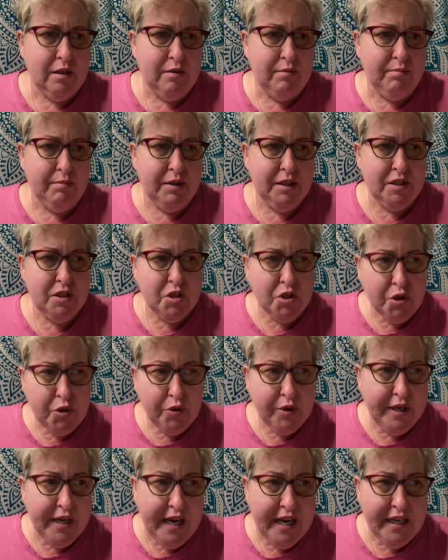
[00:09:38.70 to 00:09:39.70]
But to
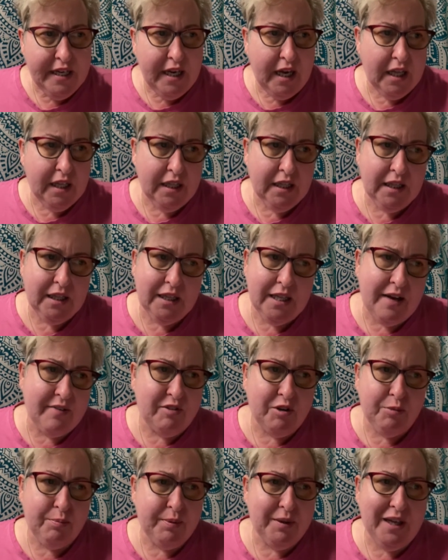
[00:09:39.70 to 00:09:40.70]
create a
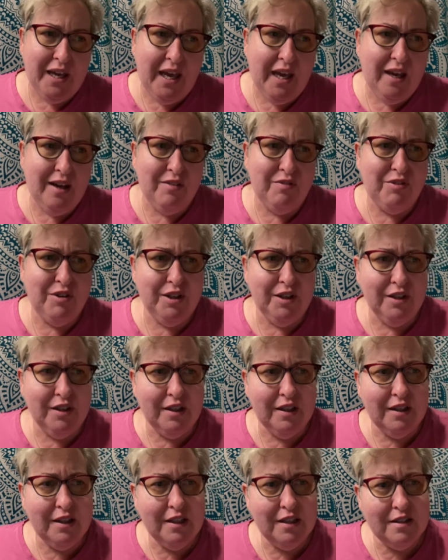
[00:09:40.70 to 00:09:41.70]
level playing field
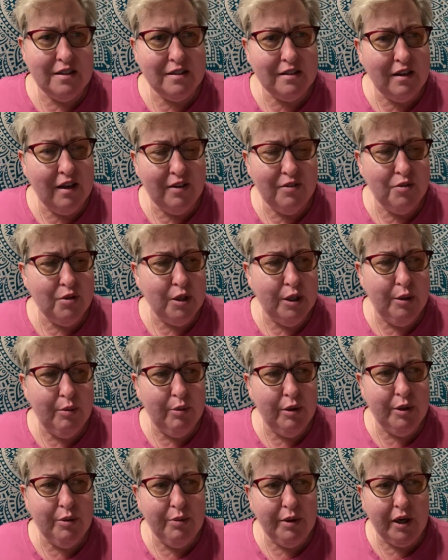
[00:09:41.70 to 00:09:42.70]
in this country
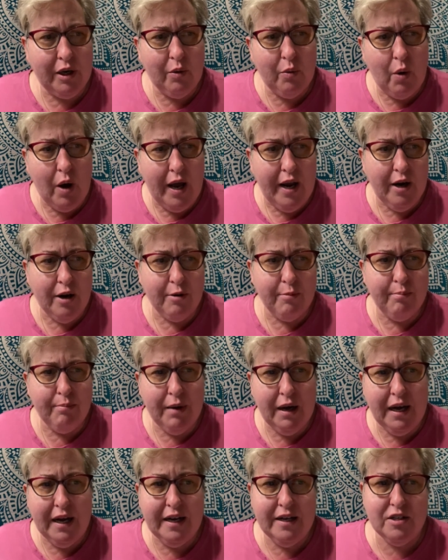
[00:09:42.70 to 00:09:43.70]
would require
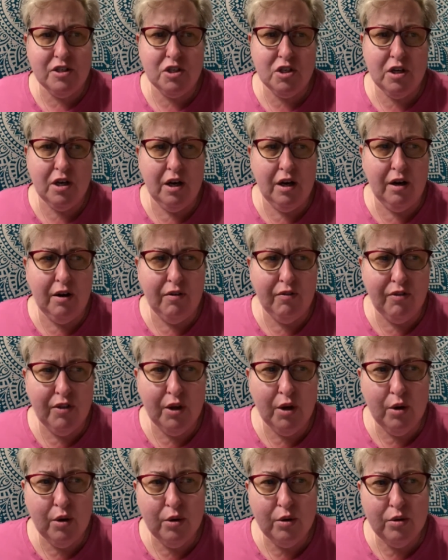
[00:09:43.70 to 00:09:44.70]
much of
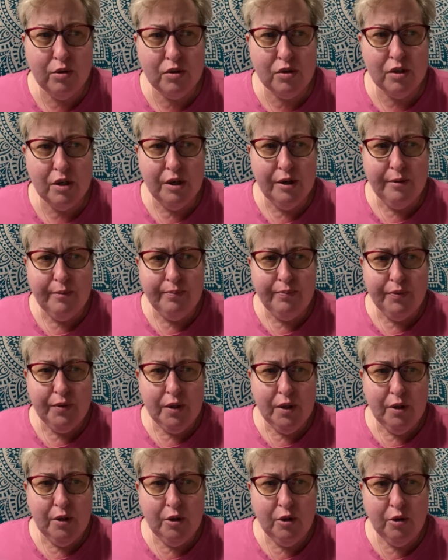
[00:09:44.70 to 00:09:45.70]
those
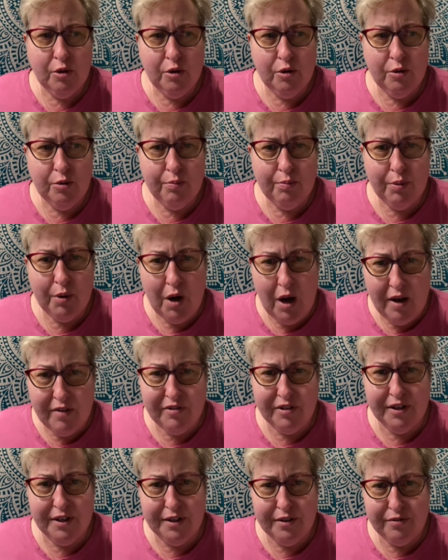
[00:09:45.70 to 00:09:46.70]
who
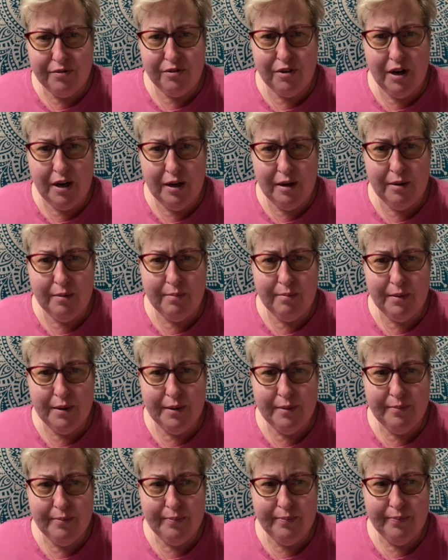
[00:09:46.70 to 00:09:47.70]
profit
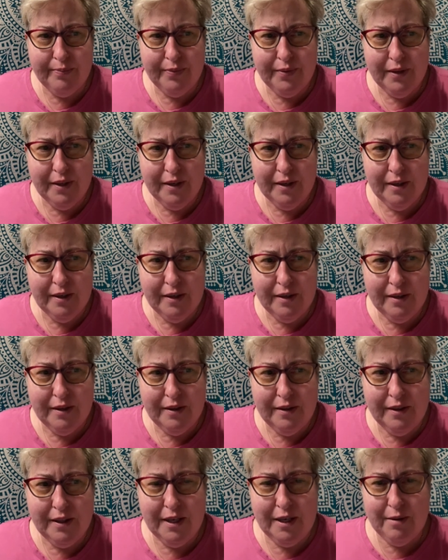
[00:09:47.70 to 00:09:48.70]
from
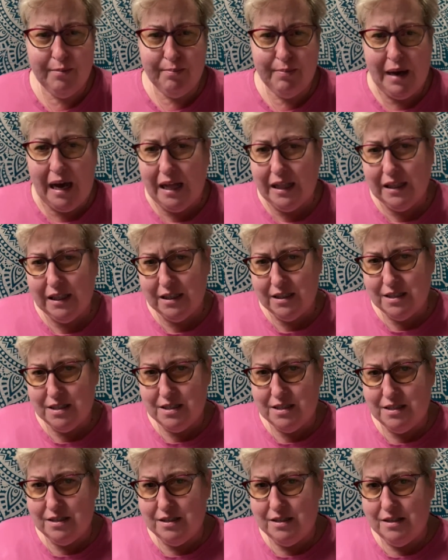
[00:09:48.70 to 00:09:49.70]
the
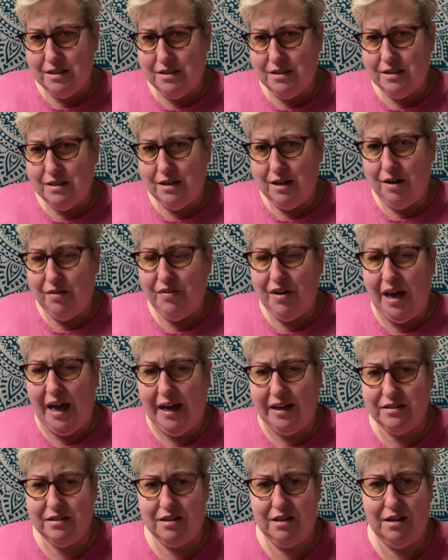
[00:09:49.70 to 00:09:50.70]
imbalance of
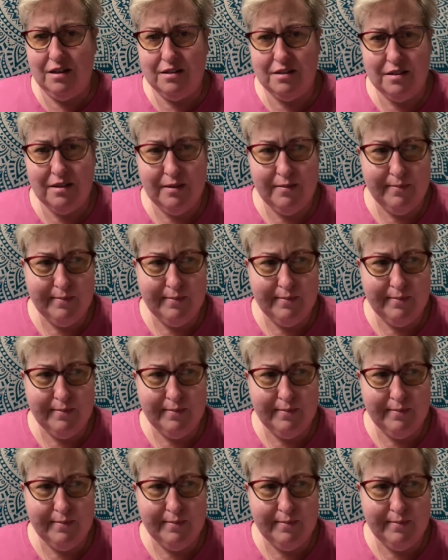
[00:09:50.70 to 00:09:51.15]
access.